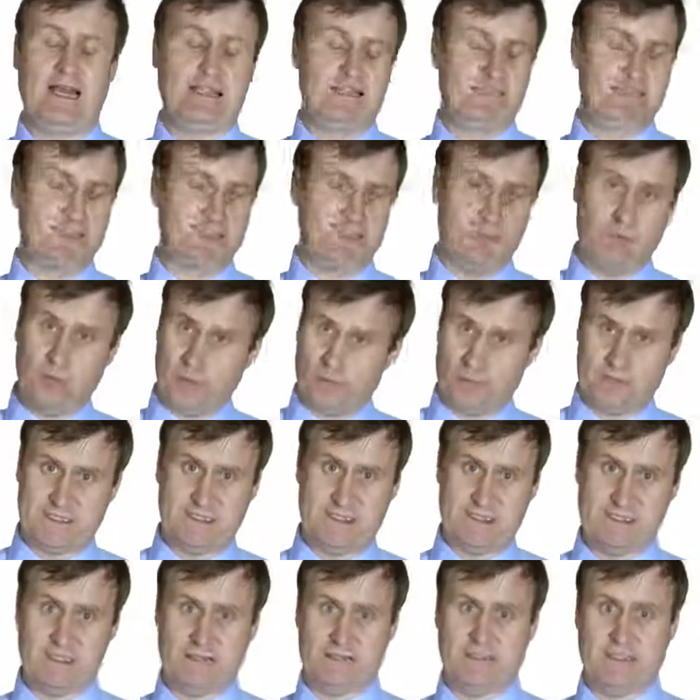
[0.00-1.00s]
and
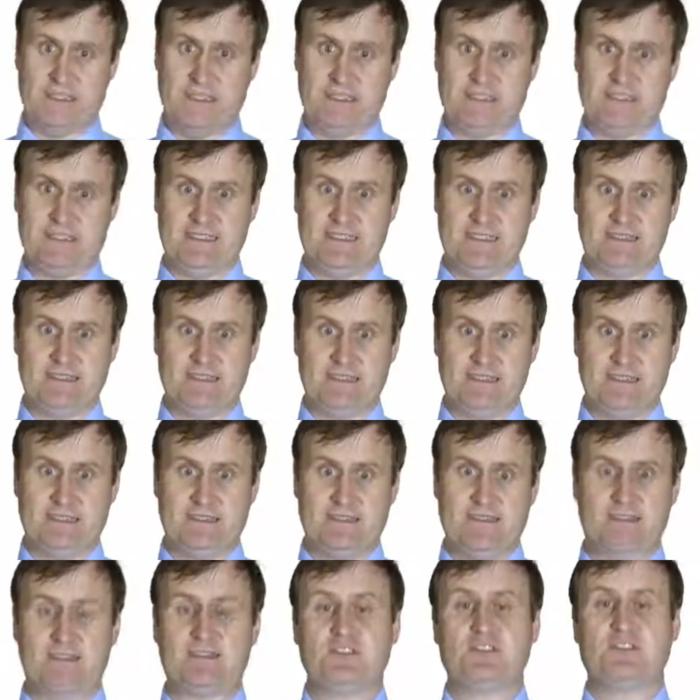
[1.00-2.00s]
supporting devices
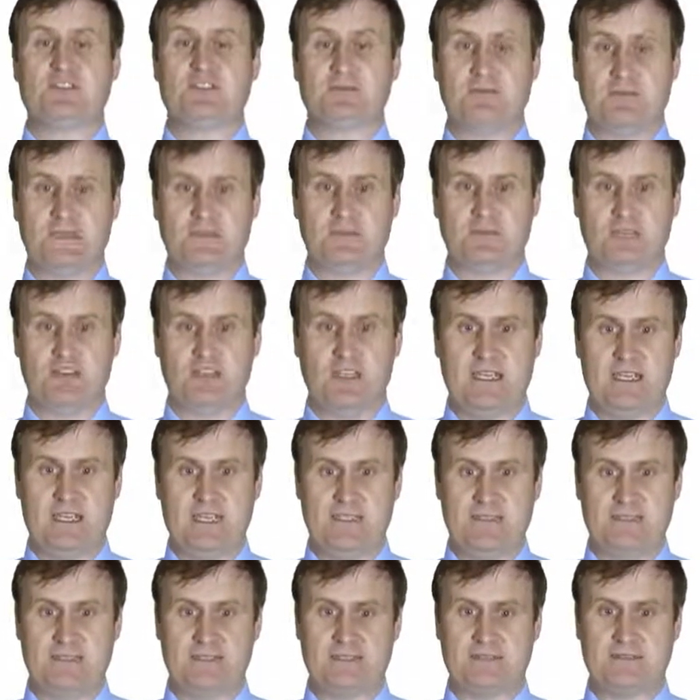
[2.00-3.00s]
such as
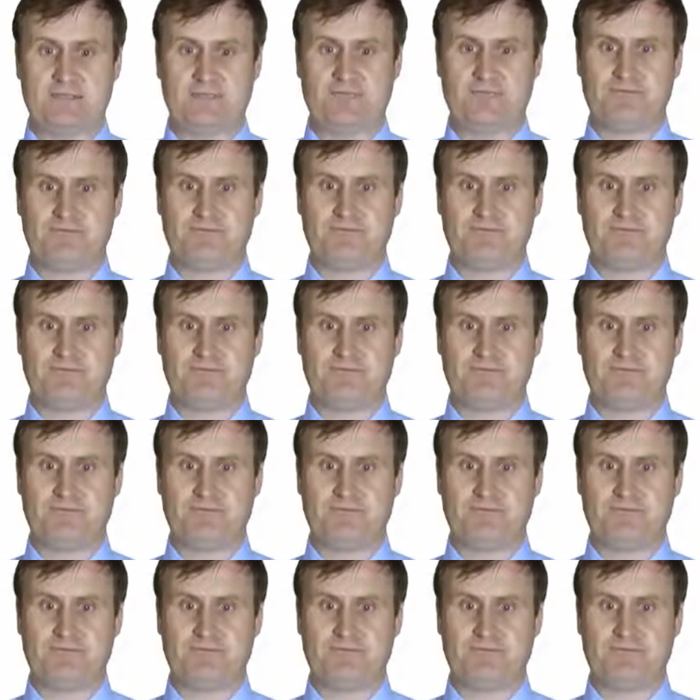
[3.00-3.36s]
wheelchairs.